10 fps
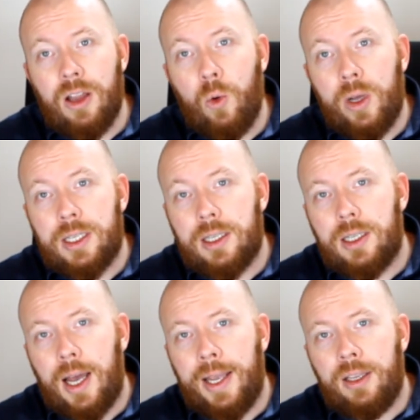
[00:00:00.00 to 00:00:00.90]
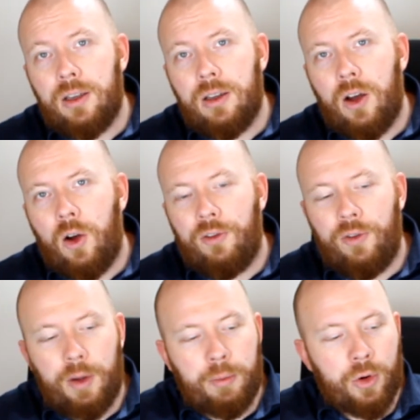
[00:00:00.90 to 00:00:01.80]
West Side of
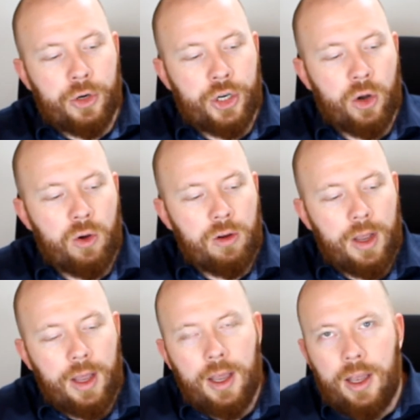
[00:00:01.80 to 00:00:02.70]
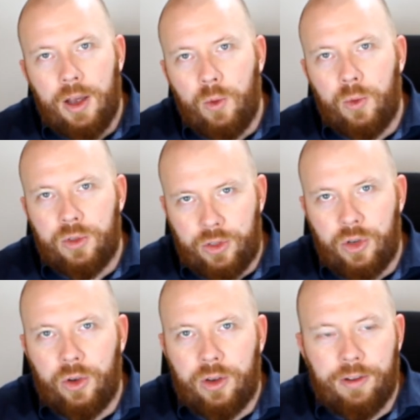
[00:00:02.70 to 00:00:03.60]
Bordeaux
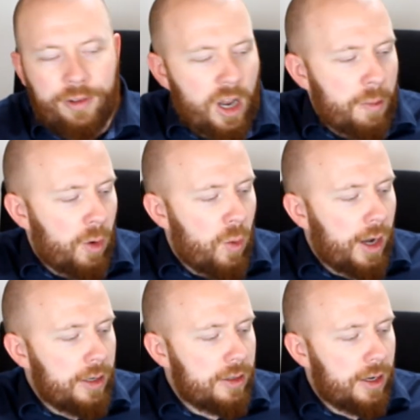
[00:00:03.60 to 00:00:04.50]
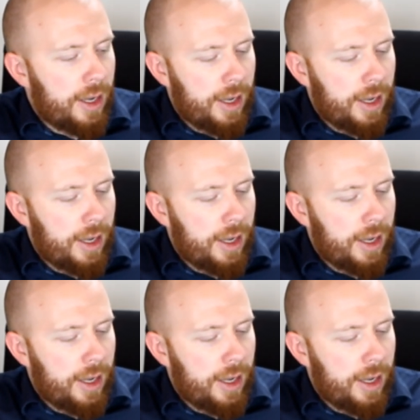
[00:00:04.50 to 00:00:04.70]
took number one.